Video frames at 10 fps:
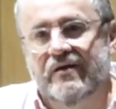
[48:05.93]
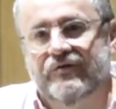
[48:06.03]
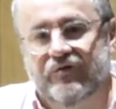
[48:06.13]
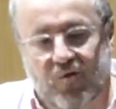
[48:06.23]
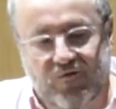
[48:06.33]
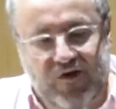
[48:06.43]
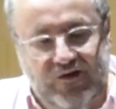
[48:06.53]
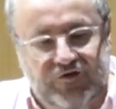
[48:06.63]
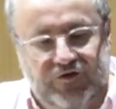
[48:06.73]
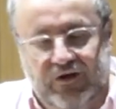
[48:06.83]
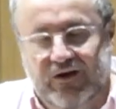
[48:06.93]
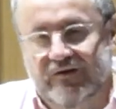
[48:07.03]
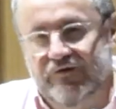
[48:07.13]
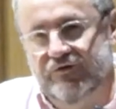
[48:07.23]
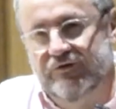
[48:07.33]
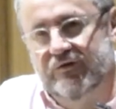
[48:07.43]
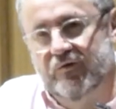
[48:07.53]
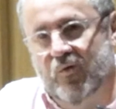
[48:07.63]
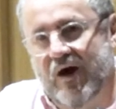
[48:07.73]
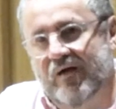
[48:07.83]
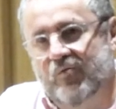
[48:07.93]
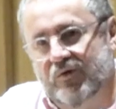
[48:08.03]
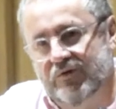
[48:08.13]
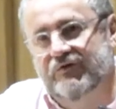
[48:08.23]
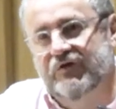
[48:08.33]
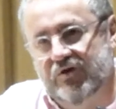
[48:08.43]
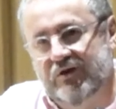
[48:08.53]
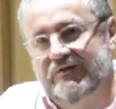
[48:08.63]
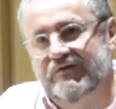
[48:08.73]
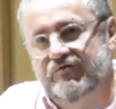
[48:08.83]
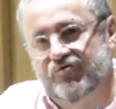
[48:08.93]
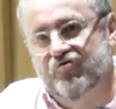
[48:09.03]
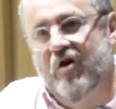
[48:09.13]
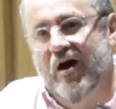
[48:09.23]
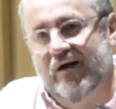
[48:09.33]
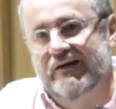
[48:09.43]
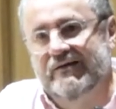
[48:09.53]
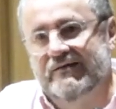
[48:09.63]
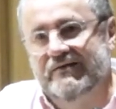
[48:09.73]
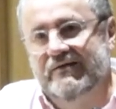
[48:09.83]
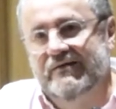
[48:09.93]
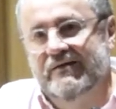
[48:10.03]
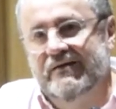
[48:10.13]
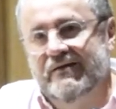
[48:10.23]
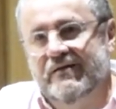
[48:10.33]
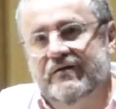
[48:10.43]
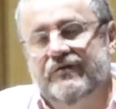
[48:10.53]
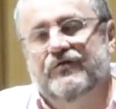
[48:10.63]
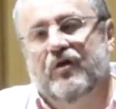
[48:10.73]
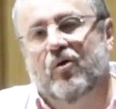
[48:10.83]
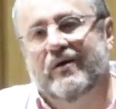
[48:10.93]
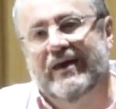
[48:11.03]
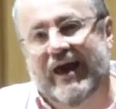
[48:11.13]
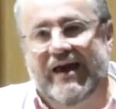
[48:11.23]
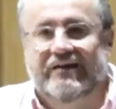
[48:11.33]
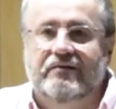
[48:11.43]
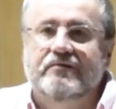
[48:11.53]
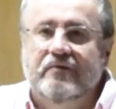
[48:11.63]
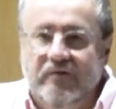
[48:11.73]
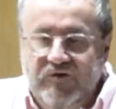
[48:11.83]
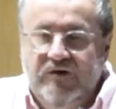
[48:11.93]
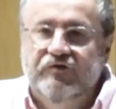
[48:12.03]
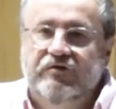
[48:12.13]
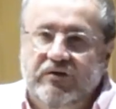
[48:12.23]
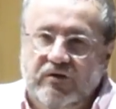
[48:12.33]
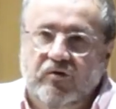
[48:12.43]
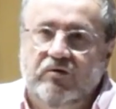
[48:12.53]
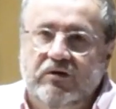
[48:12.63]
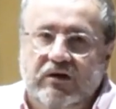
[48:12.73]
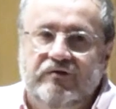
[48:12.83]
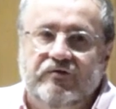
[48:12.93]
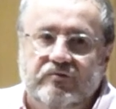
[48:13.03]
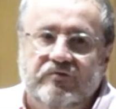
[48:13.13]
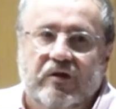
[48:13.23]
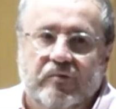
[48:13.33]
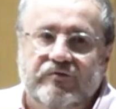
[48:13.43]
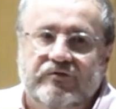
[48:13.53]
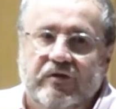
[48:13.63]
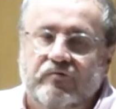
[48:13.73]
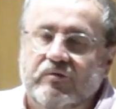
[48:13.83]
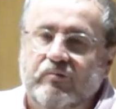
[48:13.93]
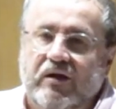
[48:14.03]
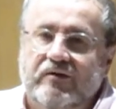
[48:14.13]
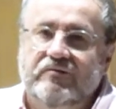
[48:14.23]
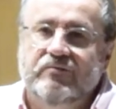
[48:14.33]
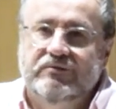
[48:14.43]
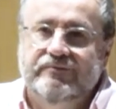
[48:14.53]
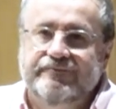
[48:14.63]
So eventually the, the wet will turn into dry. So again, eventually they're going to need some type of cell replacement.